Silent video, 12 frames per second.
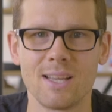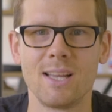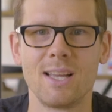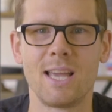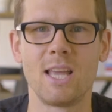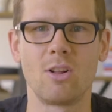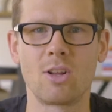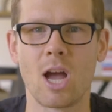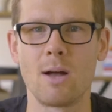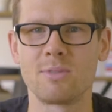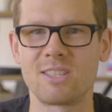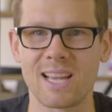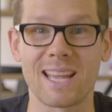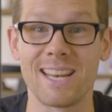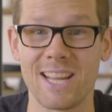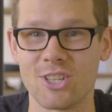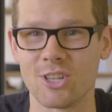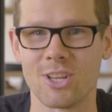It'll come second
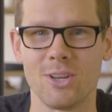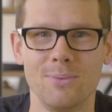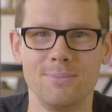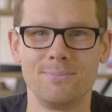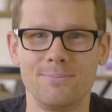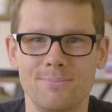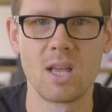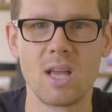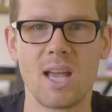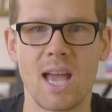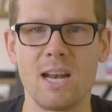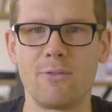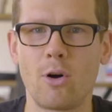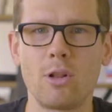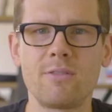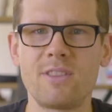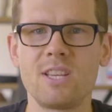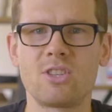nature to you. And if all
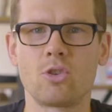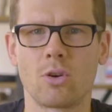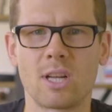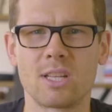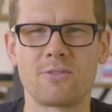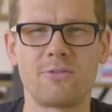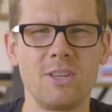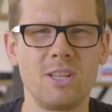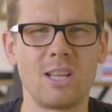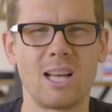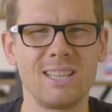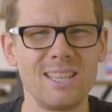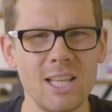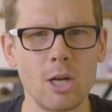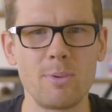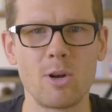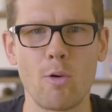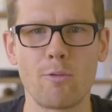of these shortcuts feel a little
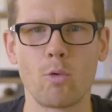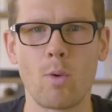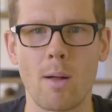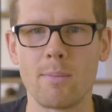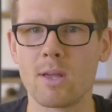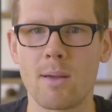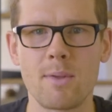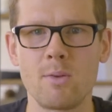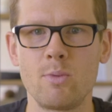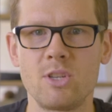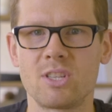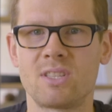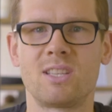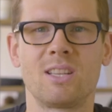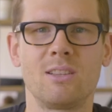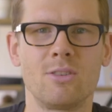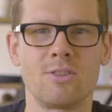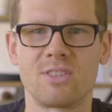bit overwhelming, I mean, we just
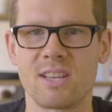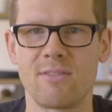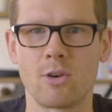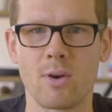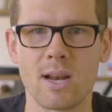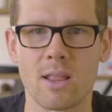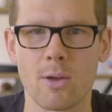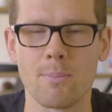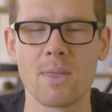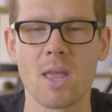did learn 7 or 8 of them,